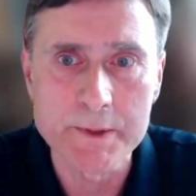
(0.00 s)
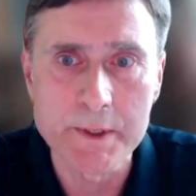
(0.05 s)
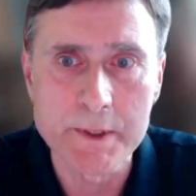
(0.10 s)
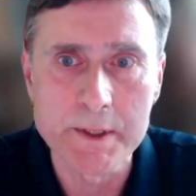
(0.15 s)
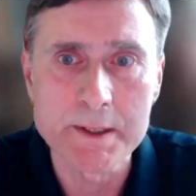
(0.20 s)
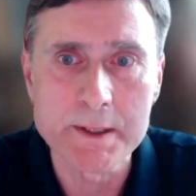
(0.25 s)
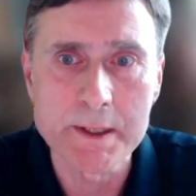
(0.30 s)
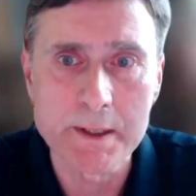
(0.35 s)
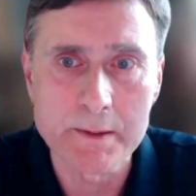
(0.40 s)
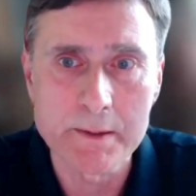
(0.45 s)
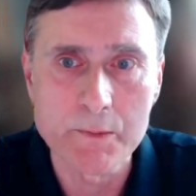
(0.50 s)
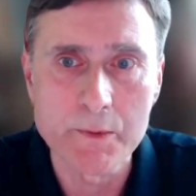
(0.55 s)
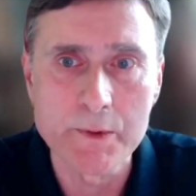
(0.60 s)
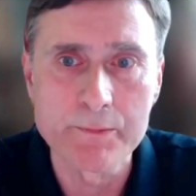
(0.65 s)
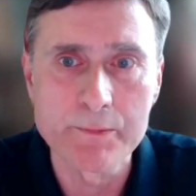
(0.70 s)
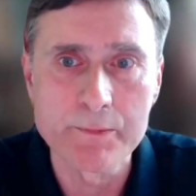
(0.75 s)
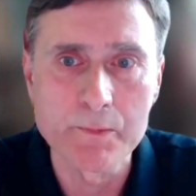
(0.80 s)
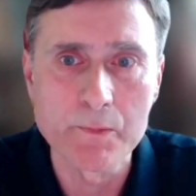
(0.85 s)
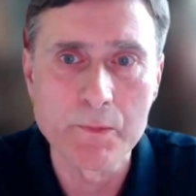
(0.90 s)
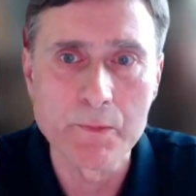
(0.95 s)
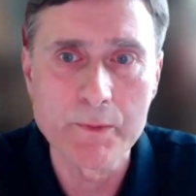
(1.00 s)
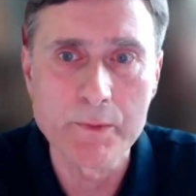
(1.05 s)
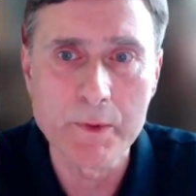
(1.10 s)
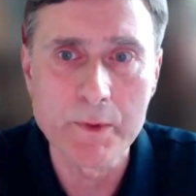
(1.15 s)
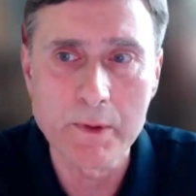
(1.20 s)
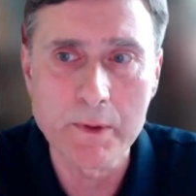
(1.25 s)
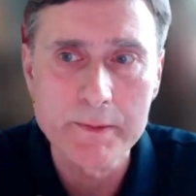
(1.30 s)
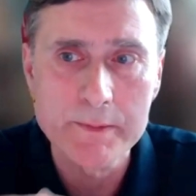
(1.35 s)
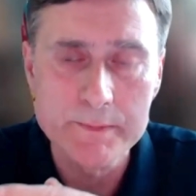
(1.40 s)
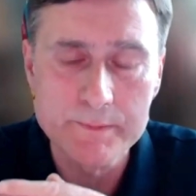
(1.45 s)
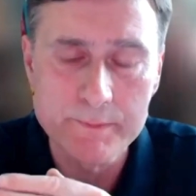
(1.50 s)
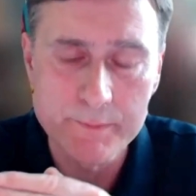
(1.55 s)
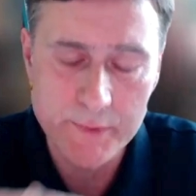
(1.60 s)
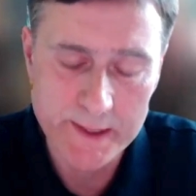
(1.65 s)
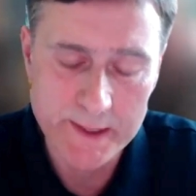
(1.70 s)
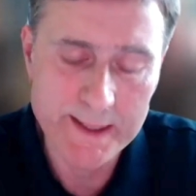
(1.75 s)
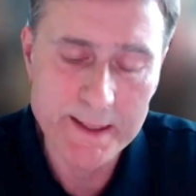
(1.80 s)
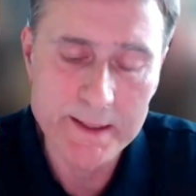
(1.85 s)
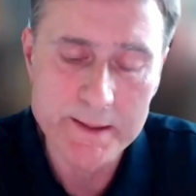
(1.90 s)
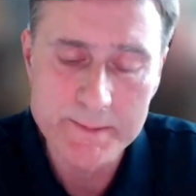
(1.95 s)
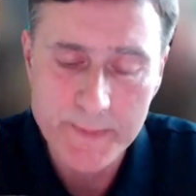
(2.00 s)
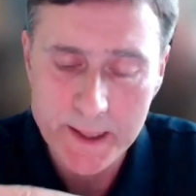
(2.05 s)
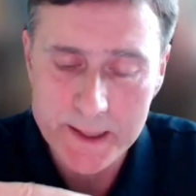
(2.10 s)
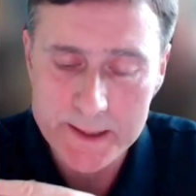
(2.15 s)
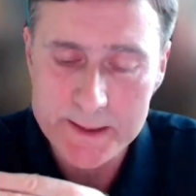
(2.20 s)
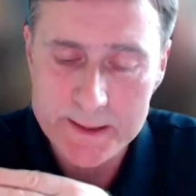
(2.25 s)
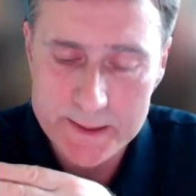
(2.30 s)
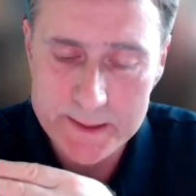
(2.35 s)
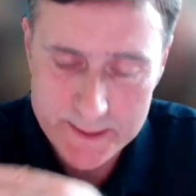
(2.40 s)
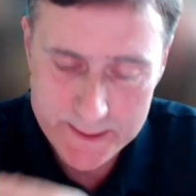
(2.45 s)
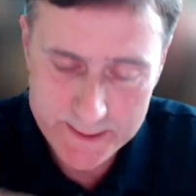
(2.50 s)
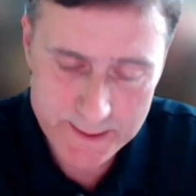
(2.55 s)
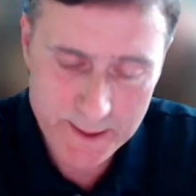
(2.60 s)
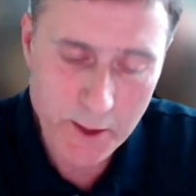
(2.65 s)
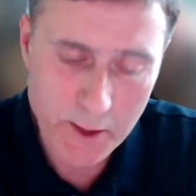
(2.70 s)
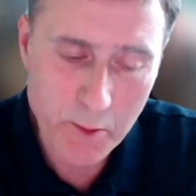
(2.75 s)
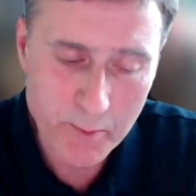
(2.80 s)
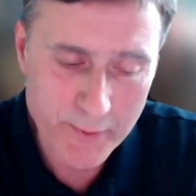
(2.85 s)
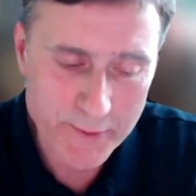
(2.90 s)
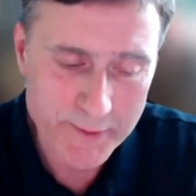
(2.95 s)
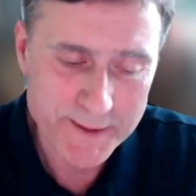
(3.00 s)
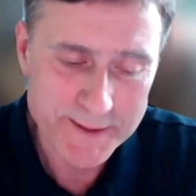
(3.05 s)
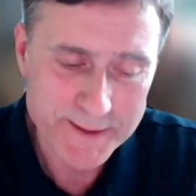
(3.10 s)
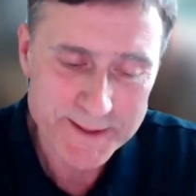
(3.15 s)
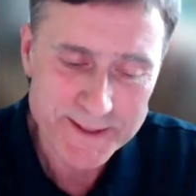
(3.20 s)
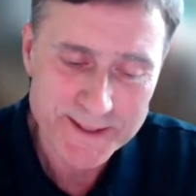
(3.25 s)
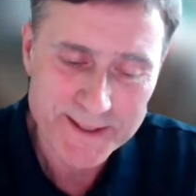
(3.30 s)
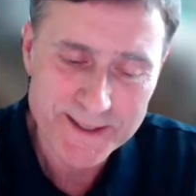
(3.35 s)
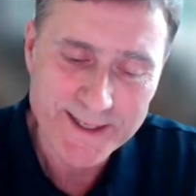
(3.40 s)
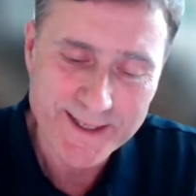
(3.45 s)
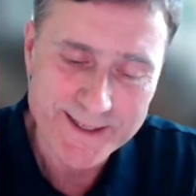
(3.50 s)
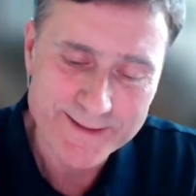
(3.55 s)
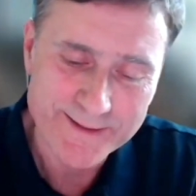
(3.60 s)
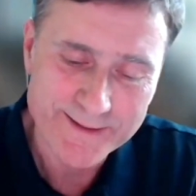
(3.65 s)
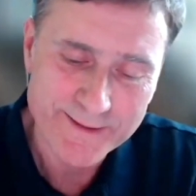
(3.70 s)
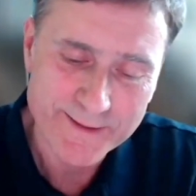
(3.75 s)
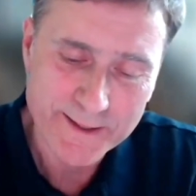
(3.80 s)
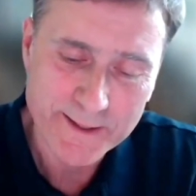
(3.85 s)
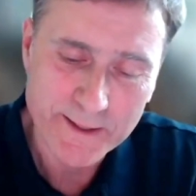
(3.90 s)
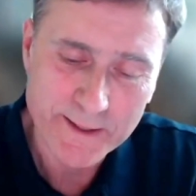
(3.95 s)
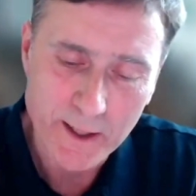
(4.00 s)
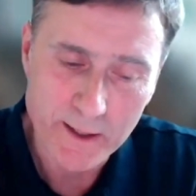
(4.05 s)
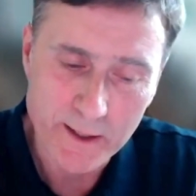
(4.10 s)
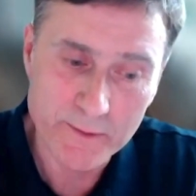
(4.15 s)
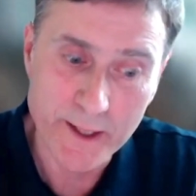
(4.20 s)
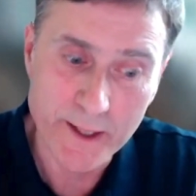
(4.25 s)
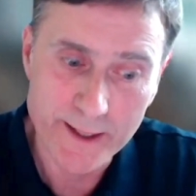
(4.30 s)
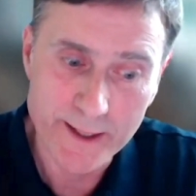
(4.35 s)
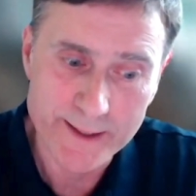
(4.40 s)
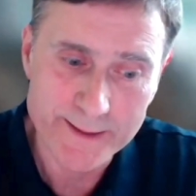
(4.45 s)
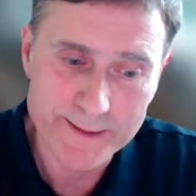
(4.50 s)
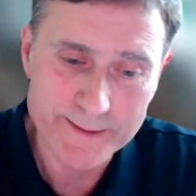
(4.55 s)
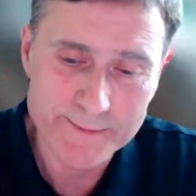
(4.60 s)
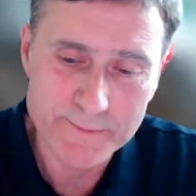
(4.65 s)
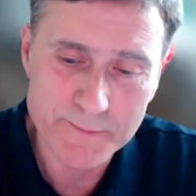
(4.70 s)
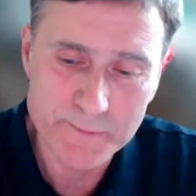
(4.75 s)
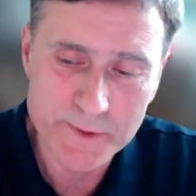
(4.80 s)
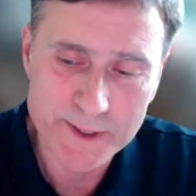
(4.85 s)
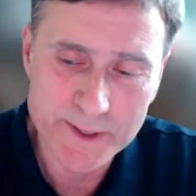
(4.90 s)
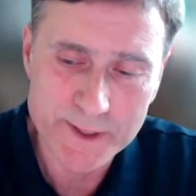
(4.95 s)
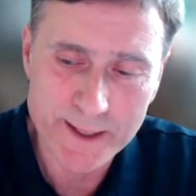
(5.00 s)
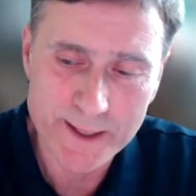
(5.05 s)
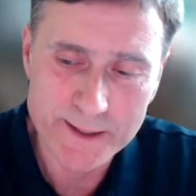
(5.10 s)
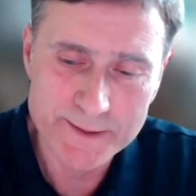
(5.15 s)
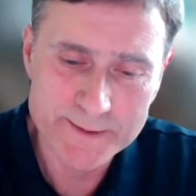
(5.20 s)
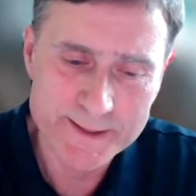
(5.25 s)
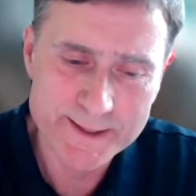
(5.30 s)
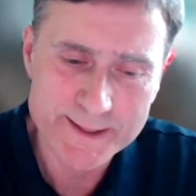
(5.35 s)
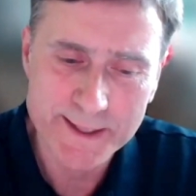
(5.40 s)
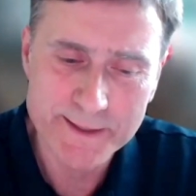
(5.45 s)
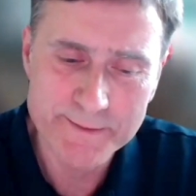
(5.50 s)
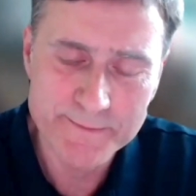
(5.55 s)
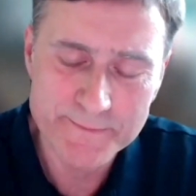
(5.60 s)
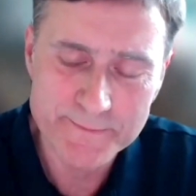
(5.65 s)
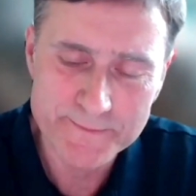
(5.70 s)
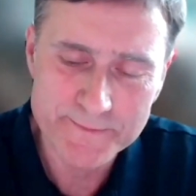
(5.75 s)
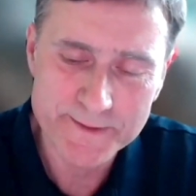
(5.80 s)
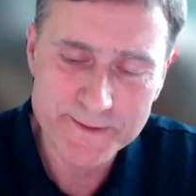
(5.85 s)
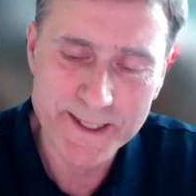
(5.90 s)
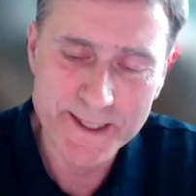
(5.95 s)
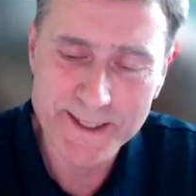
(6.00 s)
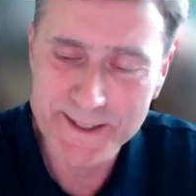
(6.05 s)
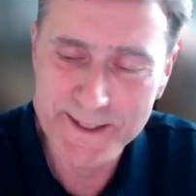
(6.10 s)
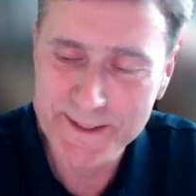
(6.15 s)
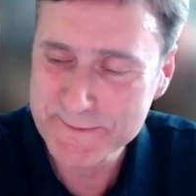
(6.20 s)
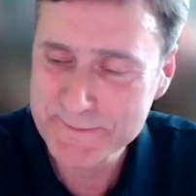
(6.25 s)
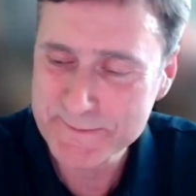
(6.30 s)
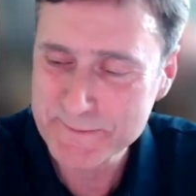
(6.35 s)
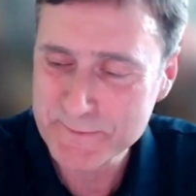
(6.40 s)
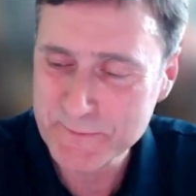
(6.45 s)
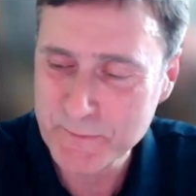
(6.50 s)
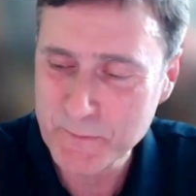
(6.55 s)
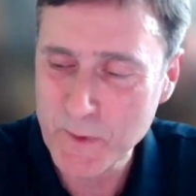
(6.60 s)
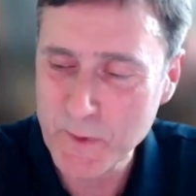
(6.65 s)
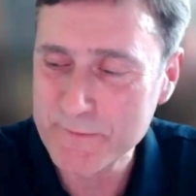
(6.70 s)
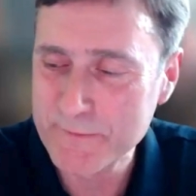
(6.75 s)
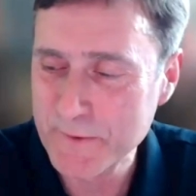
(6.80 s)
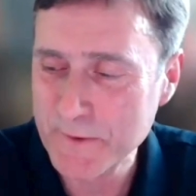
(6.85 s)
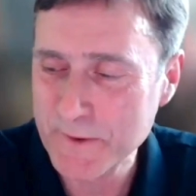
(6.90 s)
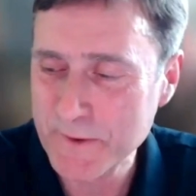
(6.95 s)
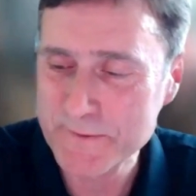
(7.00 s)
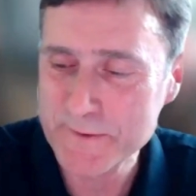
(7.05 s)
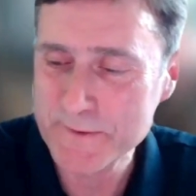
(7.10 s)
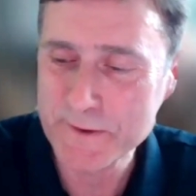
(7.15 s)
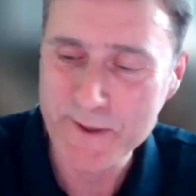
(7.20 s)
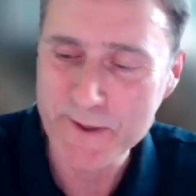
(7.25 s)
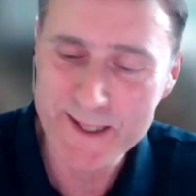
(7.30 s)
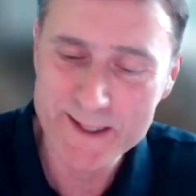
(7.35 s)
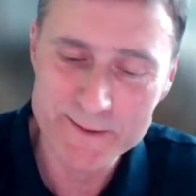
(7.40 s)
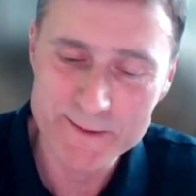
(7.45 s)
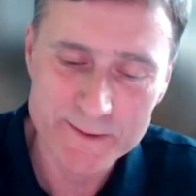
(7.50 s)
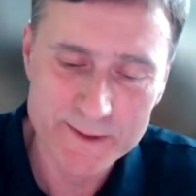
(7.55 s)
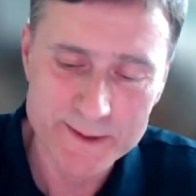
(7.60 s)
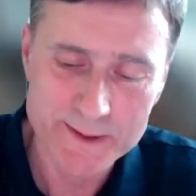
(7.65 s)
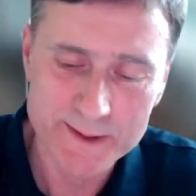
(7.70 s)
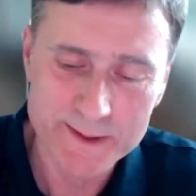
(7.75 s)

So it's like we've got breathing space to stop and think, okay, we're kind of safe here, 1 foot on the ground.